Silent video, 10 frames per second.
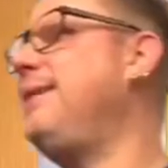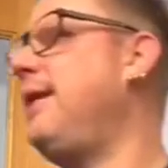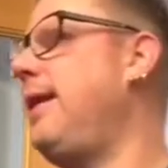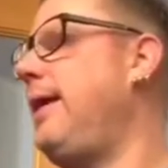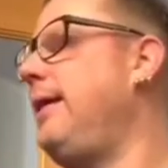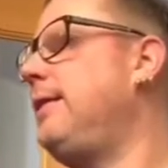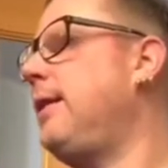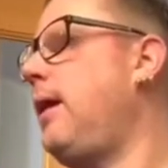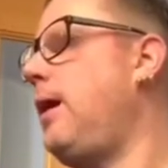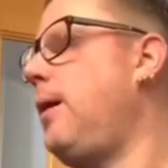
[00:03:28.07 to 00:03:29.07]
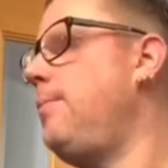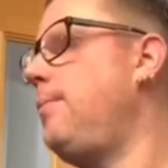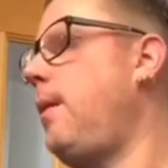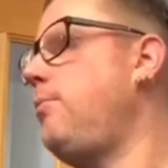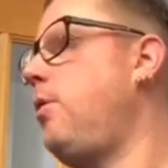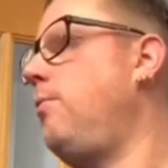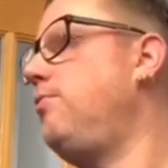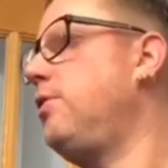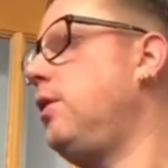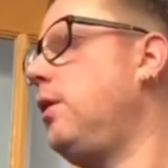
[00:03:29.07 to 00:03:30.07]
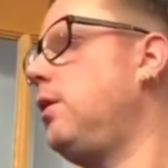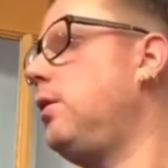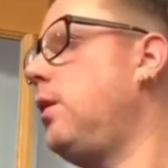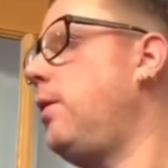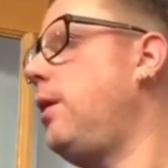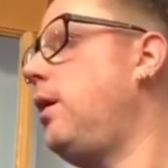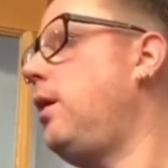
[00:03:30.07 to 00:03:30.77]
in the lead. I'm confident I can do